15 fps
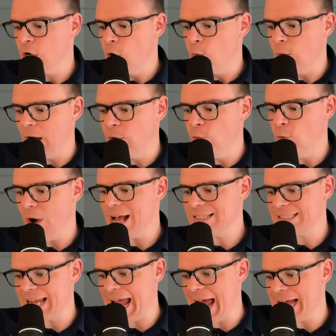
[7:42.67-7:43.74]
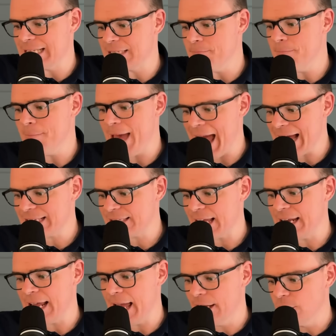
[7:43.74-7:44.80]
while West adds mass
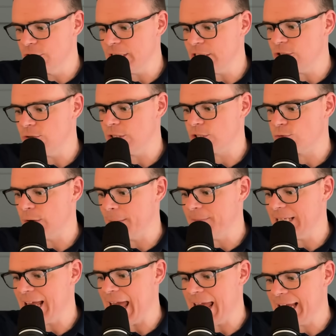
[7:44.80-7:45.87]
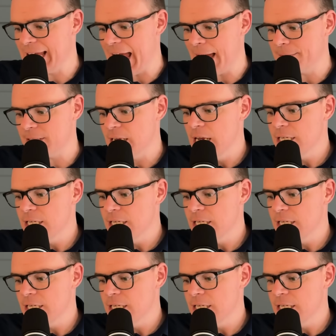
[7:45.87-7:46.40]
and energy to disrupt the A-gaps.